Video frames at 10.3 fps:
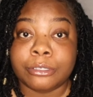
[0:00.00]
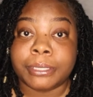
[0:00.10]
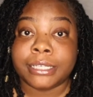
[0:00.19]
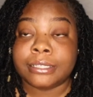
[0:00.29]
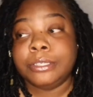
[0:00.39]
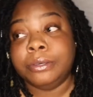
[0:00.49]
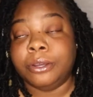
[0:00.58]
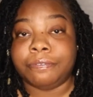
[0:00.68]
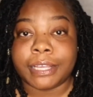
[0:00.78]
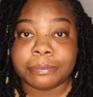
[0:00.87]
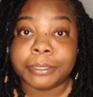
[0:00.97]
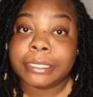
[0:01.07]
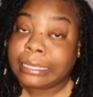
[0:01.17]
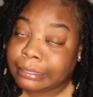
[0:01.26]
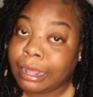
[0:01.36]
because you can go to Facebook
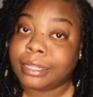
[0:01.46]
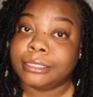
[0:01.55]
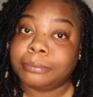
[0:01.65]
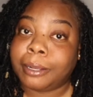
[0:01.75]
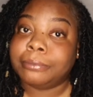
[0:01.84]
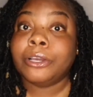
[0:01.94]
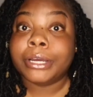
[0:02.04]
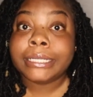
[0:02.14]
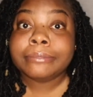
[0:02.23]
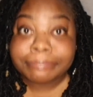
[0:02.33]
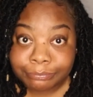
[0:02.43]
and Colin is probably on it